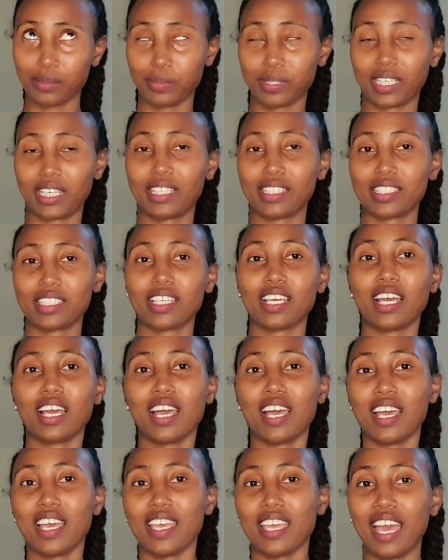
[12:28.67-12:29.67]
skirt.
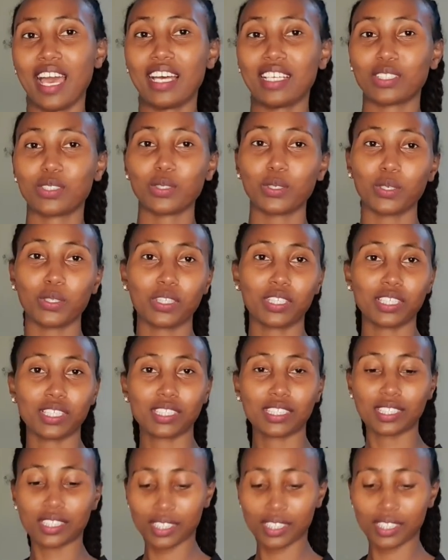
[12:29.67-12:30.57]
Yeah, so this